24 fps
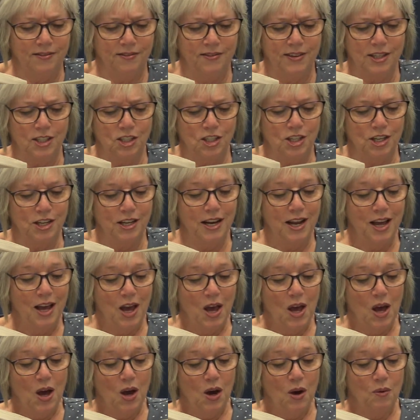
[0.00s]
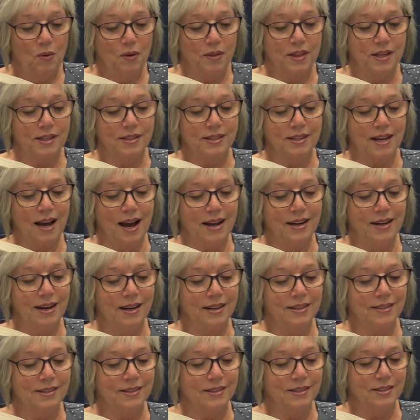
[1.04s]
division with a side
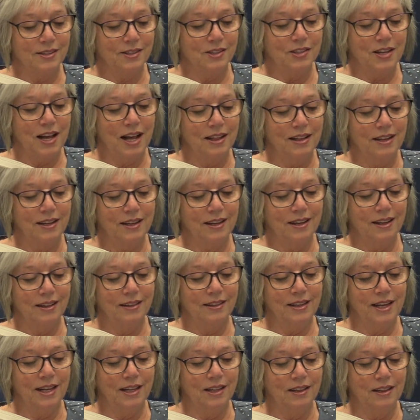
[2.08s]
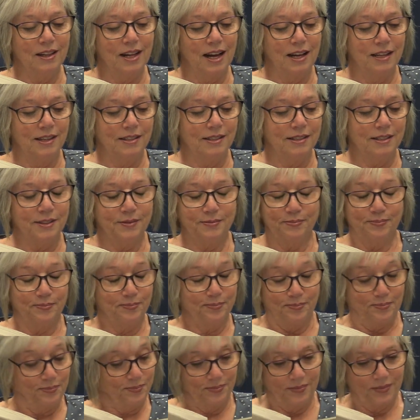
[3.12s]
hustle selling illegal guns.
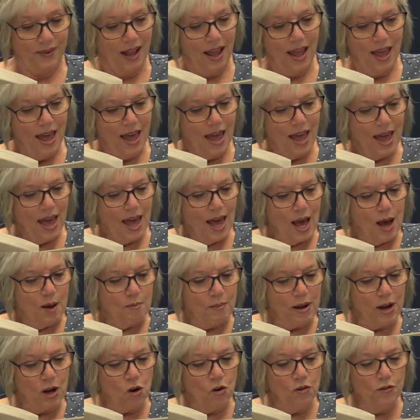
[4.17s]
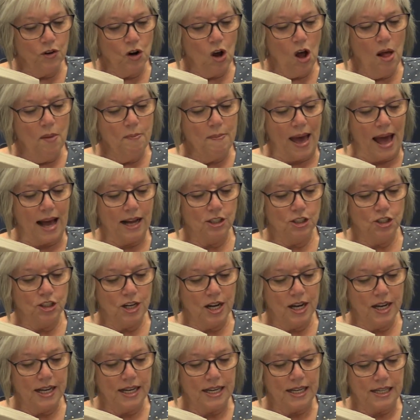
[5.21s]
My overall
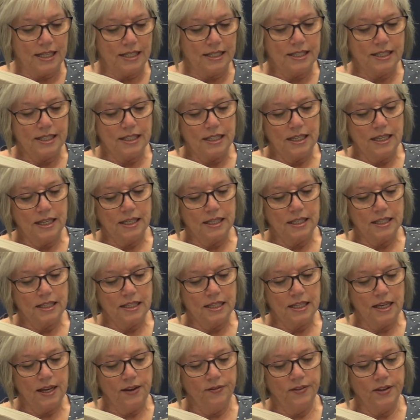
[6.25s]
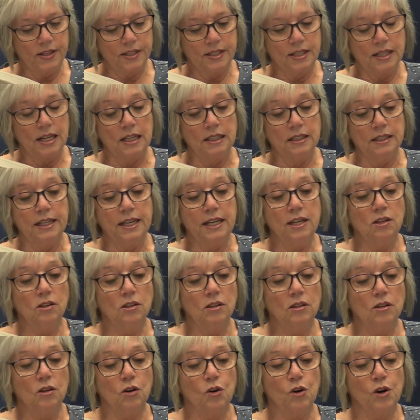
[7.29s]
mantra is it's, if it's
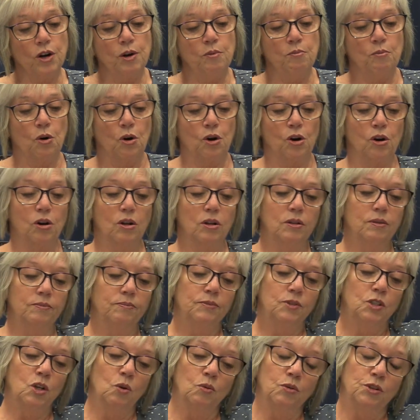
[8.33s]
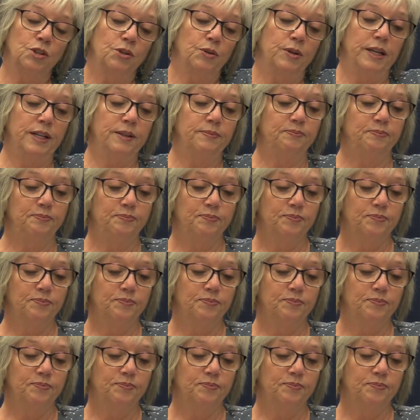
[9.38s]
illegal or immoral, don't do it.